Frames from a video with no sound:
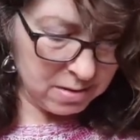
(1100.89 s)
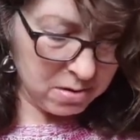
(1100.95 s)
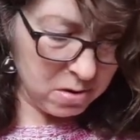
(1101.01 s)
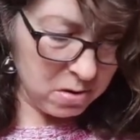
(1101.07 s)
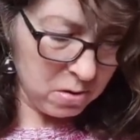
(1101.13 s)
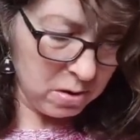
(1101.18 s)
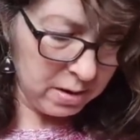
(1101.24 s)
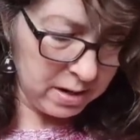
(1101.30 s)

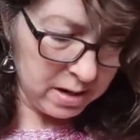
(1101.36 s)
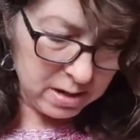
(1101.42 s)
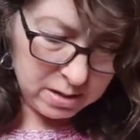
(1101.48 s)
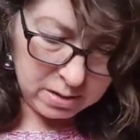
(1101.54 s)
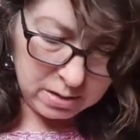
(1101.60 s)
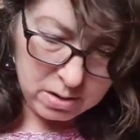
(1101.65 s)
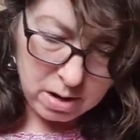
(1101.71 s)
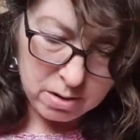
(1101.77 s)
all
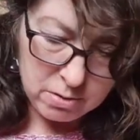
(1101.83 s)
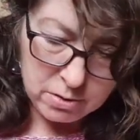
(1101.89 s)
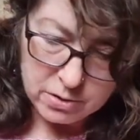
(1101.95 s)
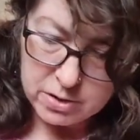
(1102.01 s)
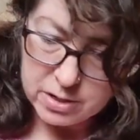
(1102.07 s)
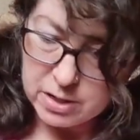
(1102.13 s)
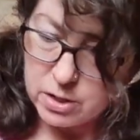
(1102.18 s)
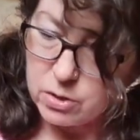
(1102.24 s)
in garter
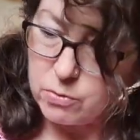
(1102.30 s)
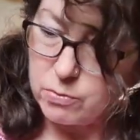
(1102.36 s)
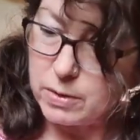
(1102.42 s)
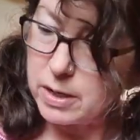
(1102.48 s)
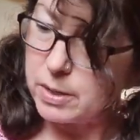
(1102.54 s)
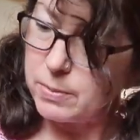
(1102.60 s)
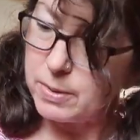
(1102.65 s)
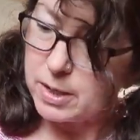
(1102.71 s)
stitch,
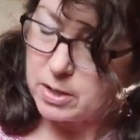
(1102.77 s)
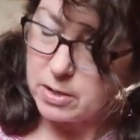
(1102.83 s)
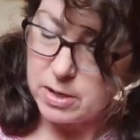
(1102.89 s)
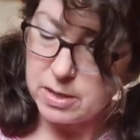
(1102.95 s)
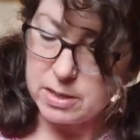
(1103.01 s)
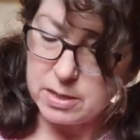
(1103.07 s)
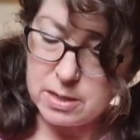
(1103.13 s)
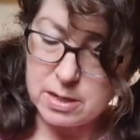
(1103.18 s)
really,
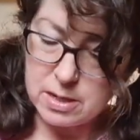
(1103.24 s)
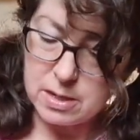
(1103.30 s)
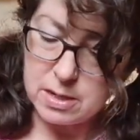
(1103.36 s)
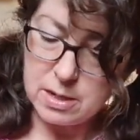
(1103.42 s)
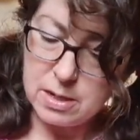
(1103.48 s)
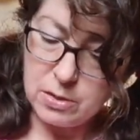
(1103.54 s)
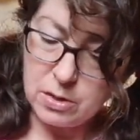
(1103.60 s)
because the